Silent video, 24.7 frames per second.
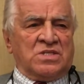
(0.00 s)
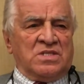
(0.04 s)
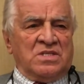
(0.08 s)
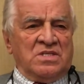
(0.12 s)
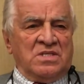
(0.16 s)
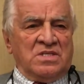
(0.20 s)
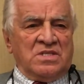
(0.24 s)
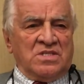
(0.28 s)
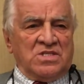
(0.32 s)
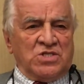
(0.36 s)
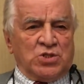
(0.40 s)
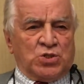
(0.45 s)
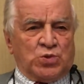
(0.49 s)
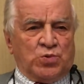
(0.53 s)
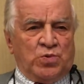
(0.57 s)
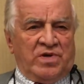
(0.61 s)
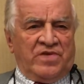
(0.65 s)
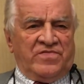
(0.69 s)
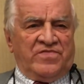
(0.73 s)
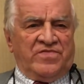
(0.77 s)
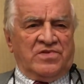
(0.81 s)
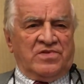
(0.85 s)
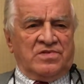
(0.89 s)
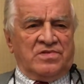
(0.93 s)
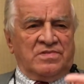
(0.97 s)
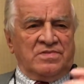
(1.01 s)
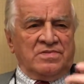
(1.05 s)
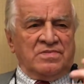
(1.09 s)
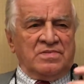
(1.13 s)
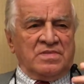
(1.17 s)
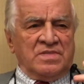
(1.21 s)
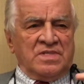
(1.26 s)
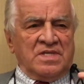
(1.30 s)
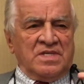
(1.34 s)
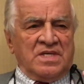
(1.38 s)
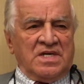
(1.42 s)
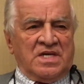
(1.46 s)
Mm-hmm. swiveled,
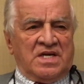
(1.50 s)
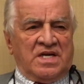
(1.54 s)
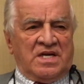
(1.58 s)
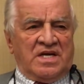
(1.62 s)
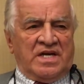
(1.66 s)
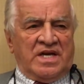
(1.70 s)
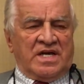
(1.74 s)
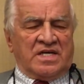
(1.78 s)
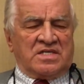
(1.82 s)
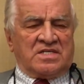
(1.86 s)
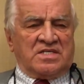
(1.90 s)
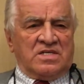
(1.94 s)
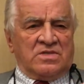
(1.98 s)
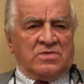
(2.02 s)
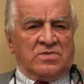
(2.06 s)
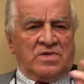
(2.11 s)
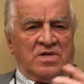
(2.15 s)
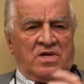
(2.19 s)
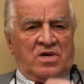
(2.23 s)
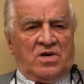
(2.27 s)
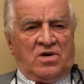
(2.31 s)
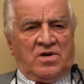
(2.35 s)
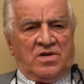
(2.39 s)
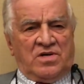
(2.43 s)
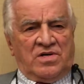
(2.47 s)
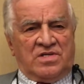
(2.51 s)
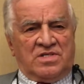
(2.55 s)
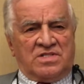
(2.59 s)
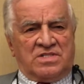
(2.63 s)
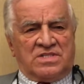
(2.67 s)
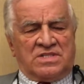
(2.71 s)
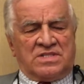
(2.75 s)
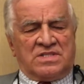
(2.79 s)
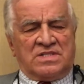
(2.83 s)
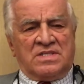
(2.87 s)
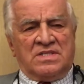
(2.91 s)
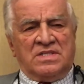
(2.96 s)
connected with a
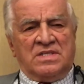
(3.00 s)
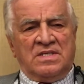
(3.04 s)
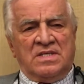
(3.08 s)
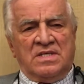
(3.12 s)
harness.